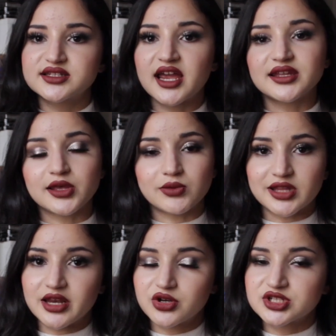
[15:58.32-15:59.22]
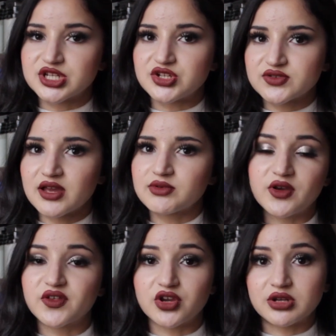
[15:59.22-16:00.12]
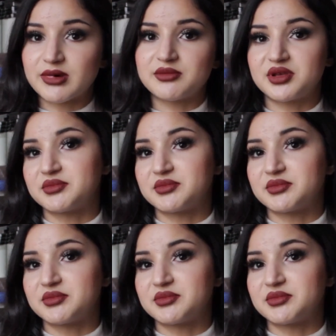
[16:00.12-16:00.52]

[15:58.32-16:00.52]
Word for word: tight liquid liners to do that with a good amount of